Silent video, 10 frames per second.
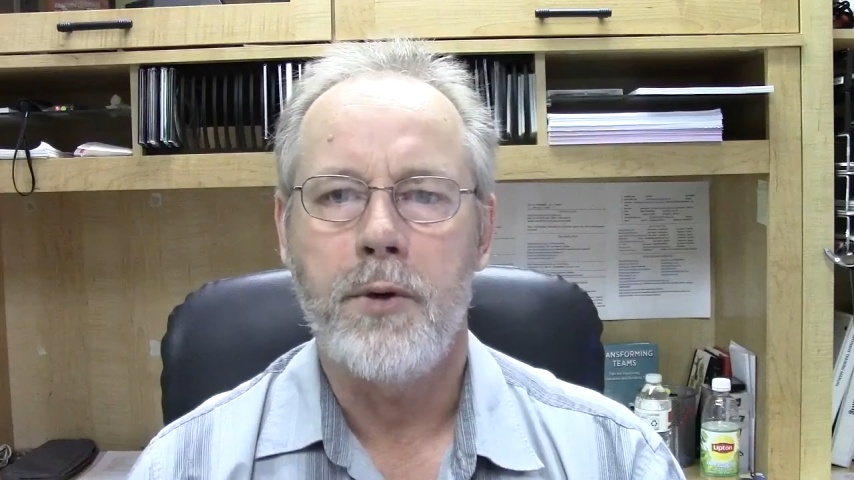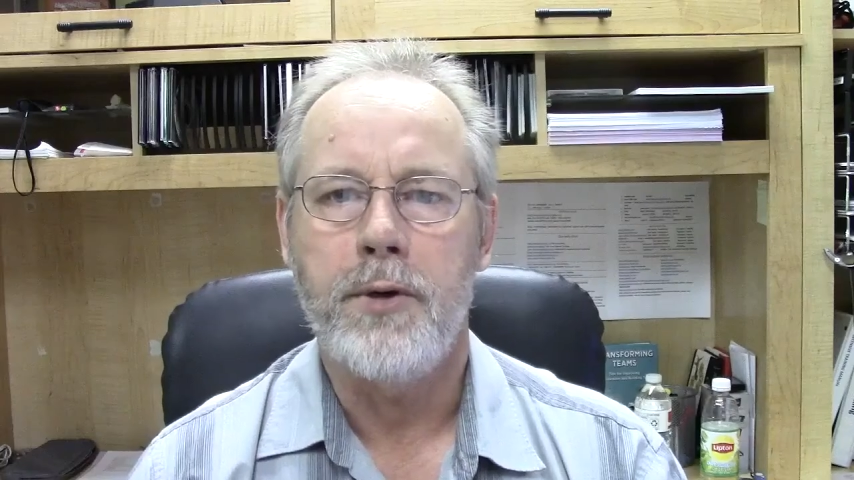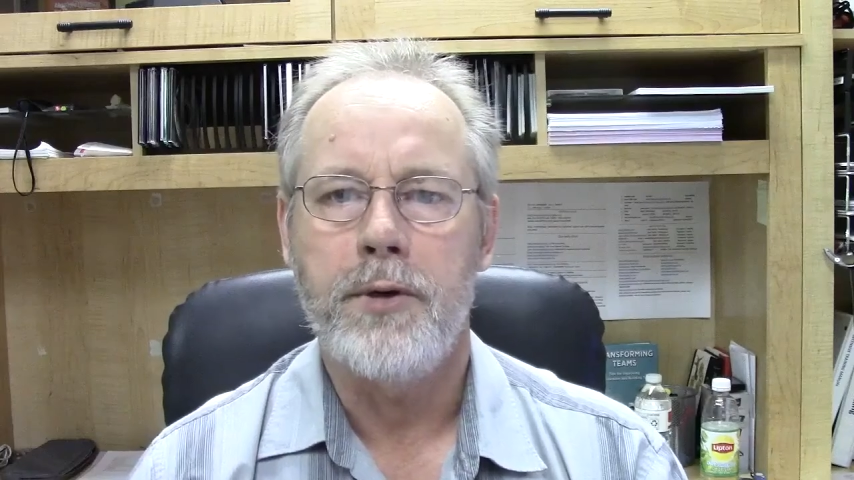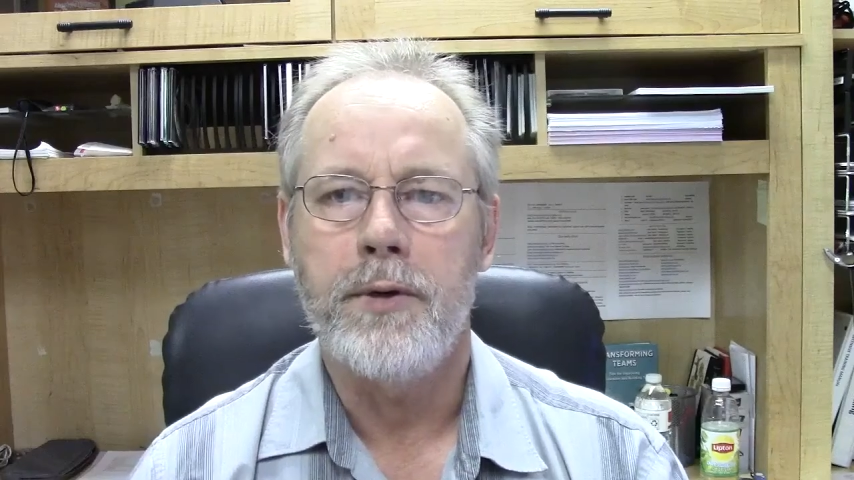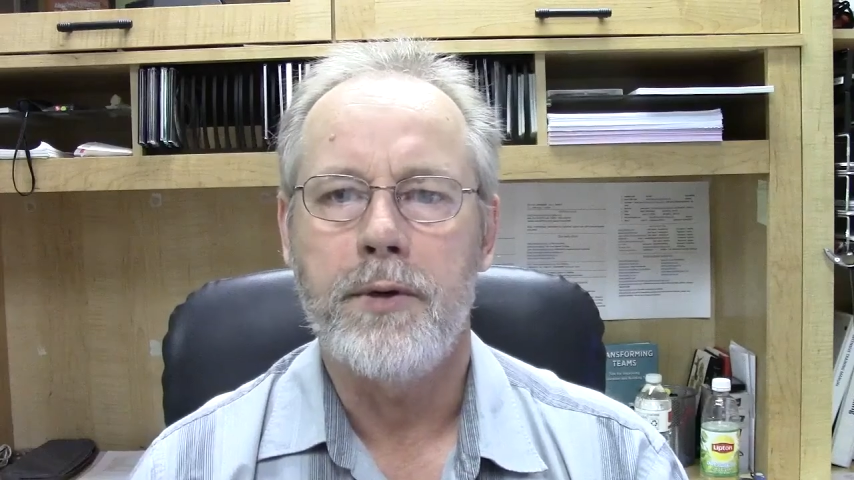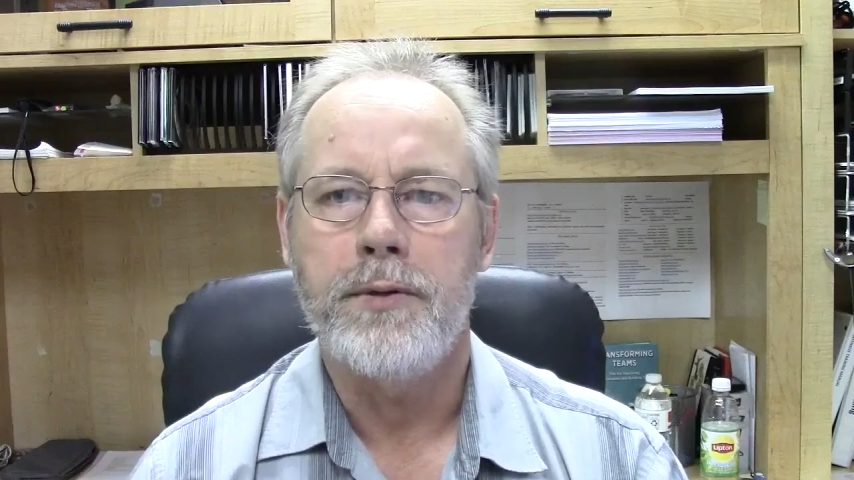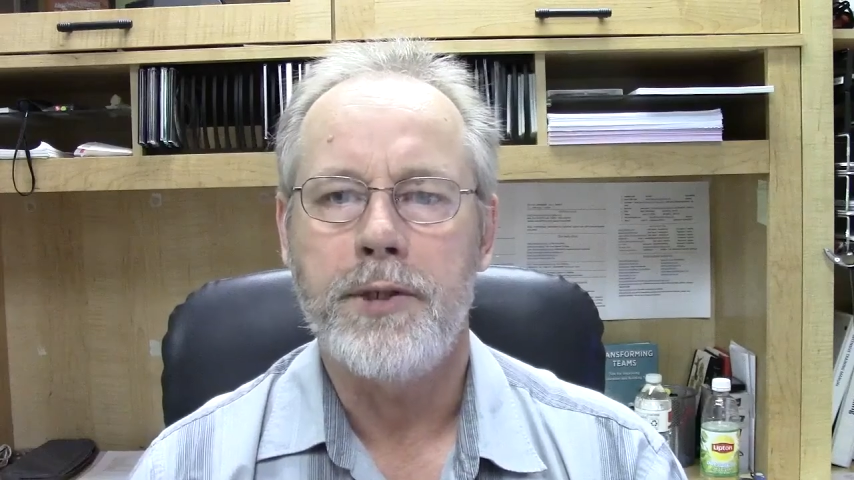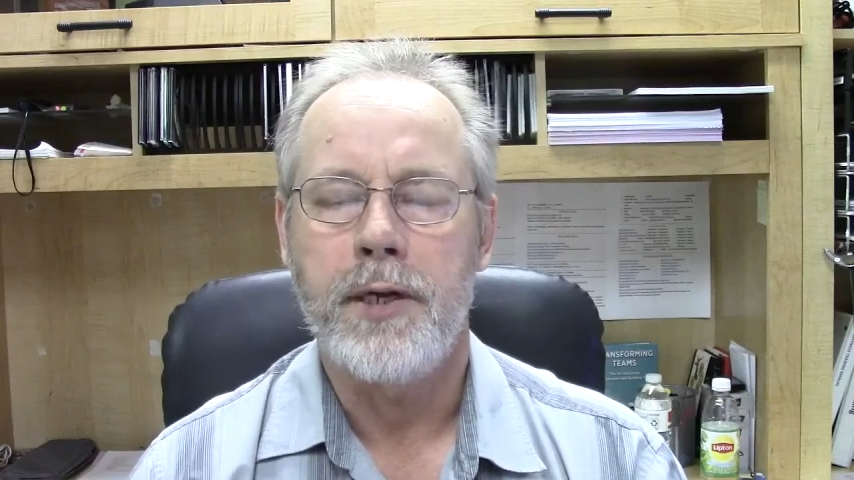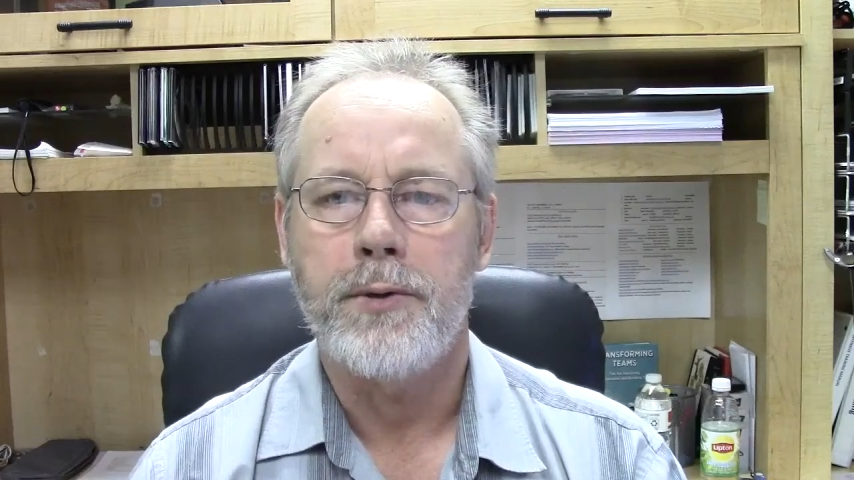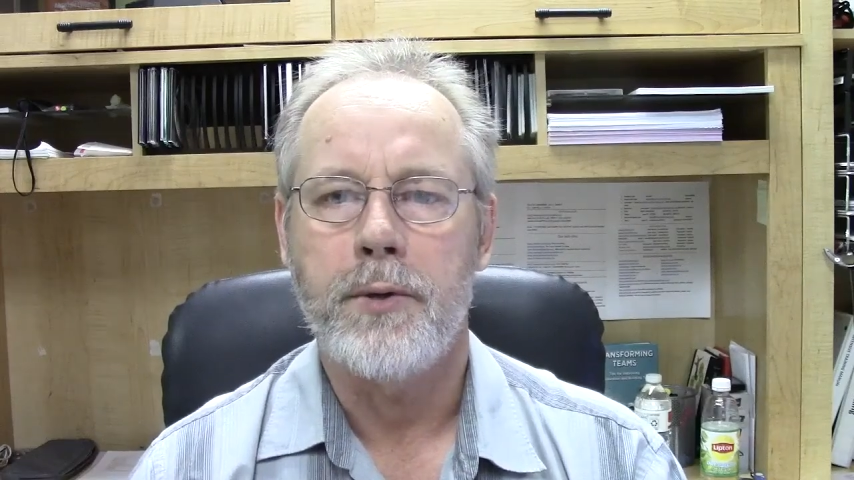go to your
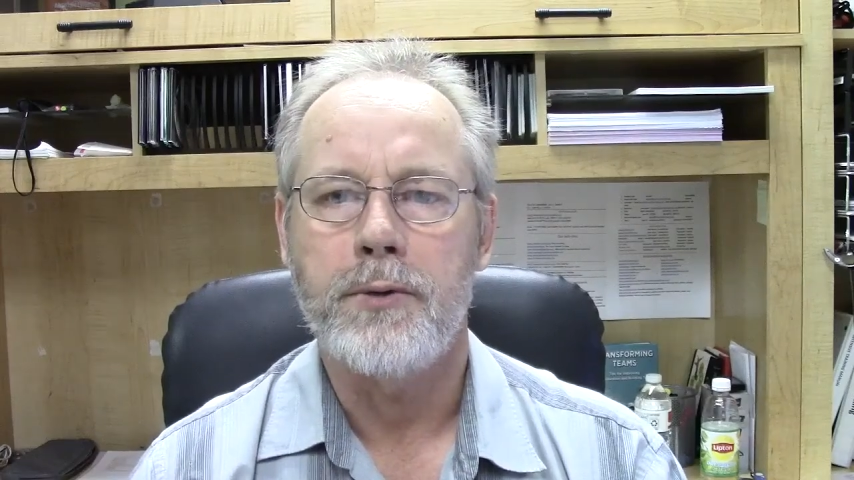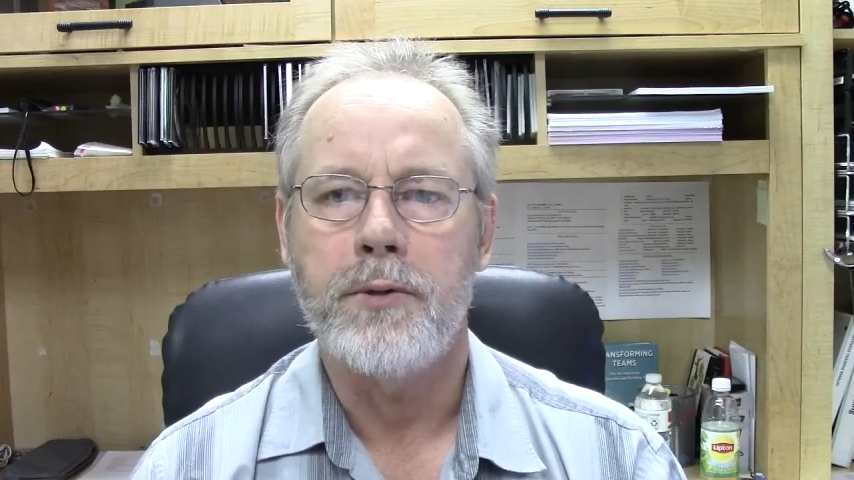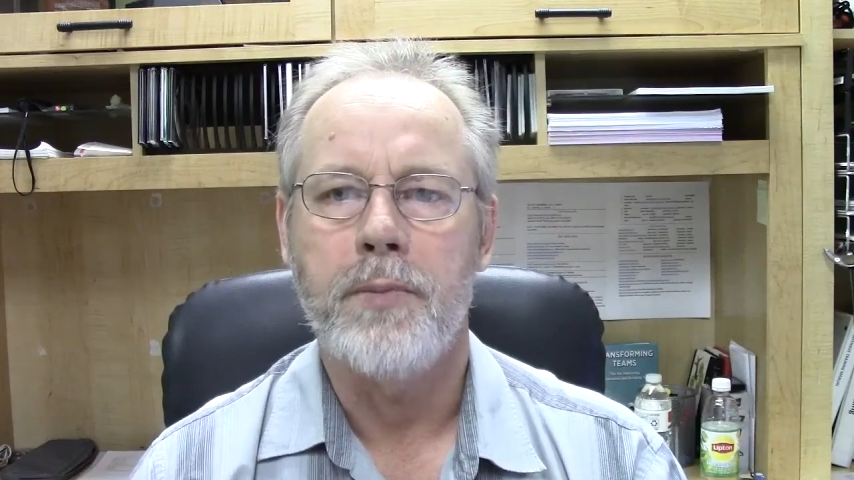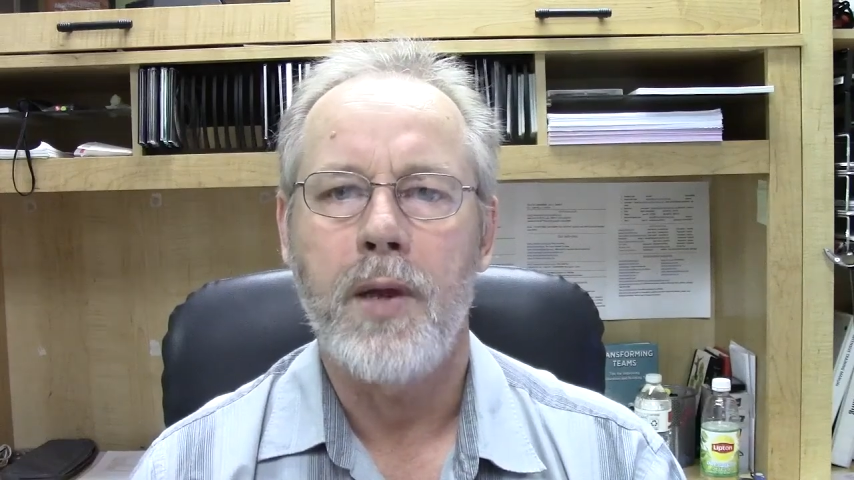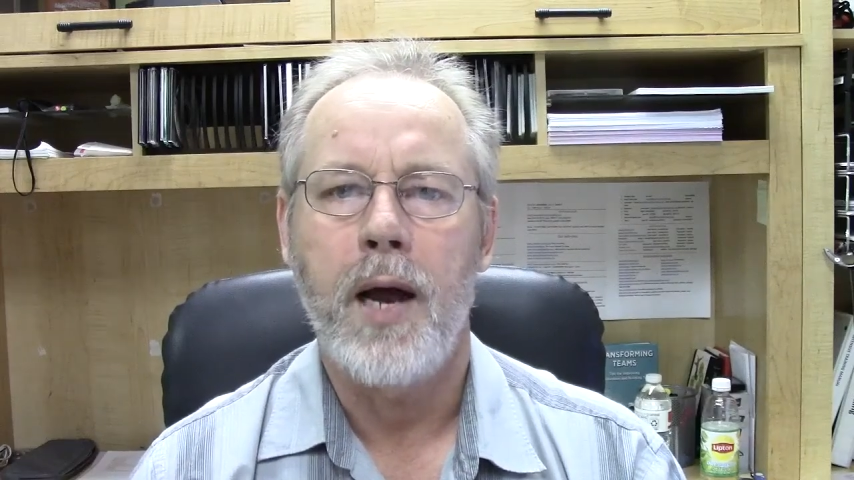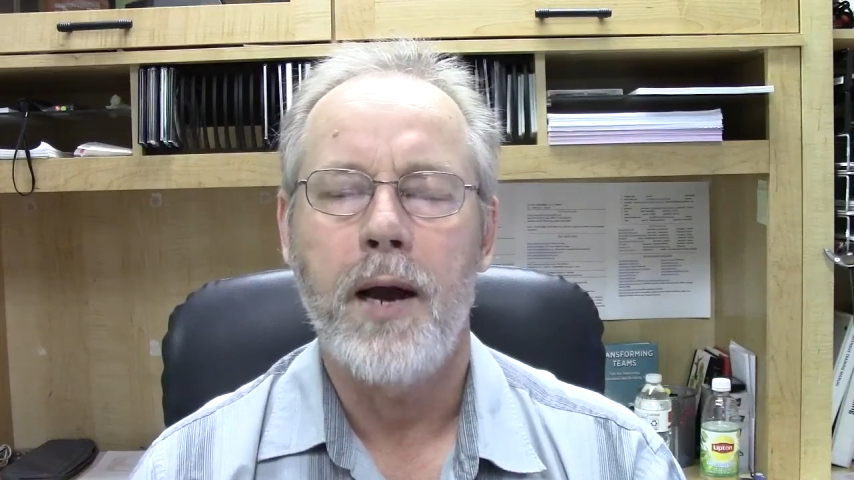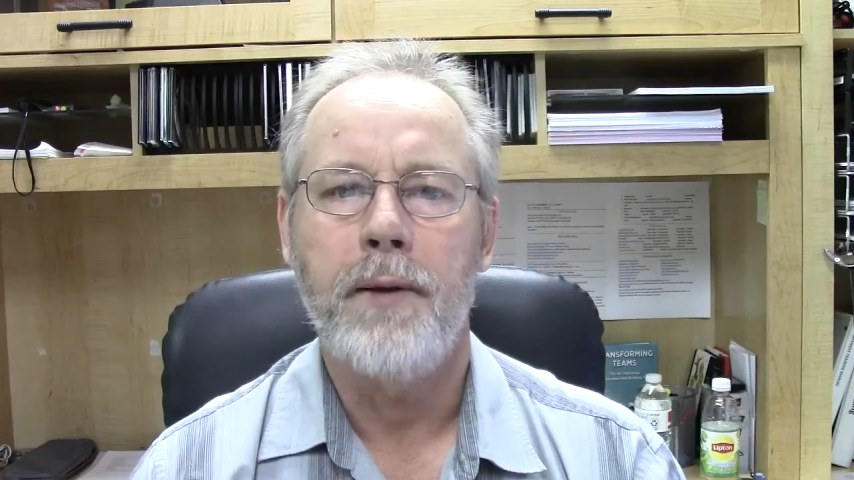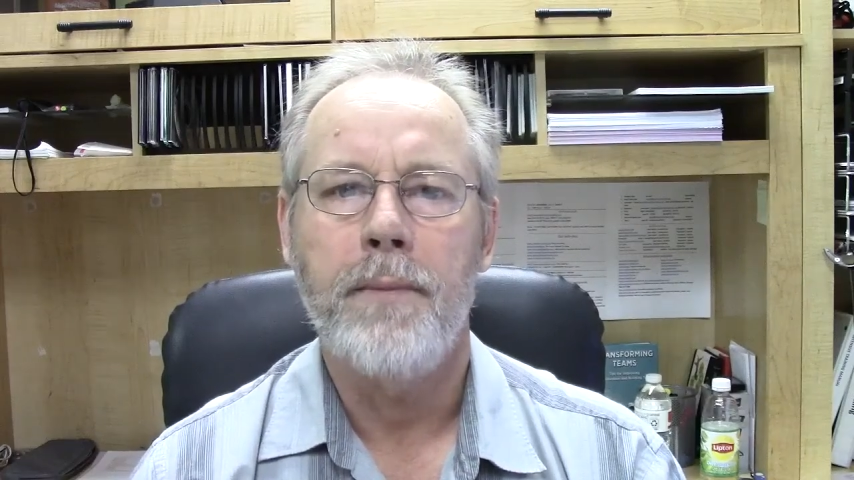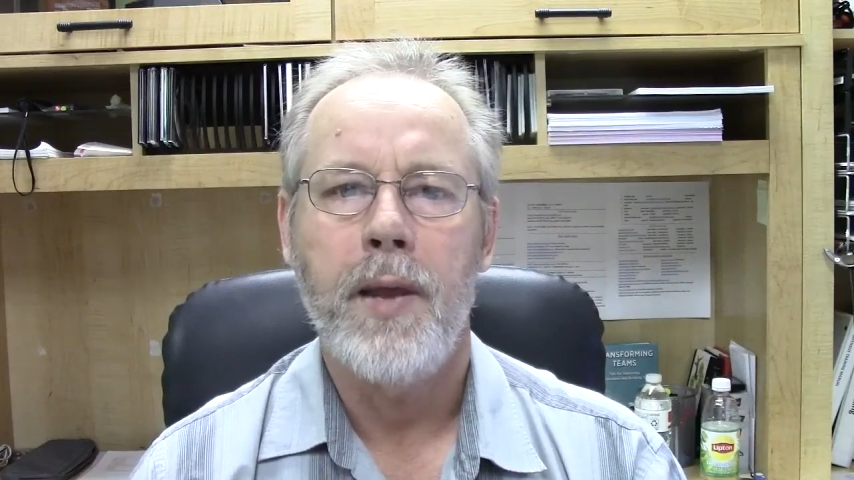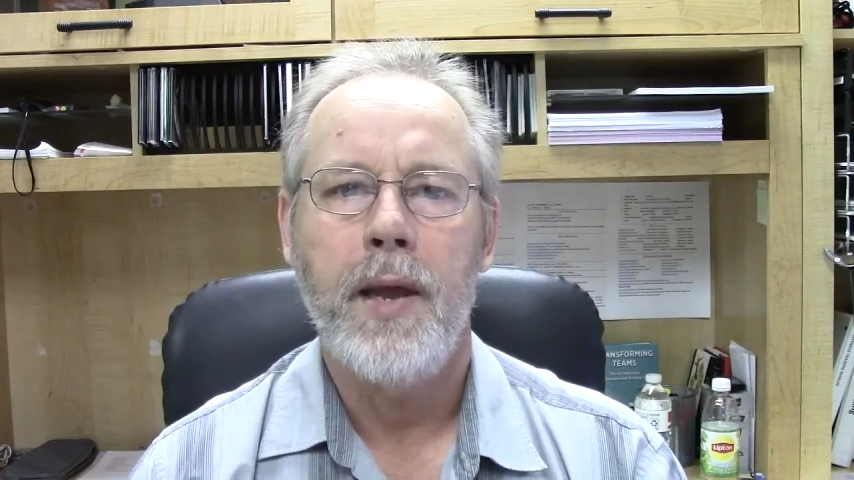janitorial supplier